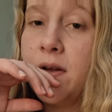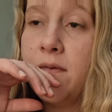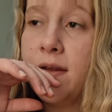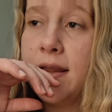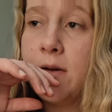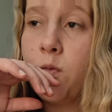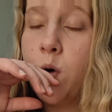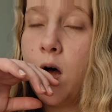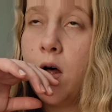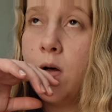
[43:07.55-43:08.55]
I feel like
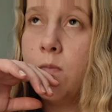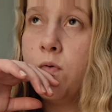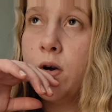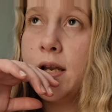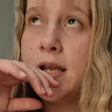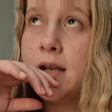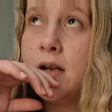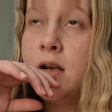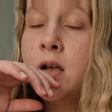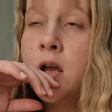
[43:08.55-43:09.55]
we're all born here.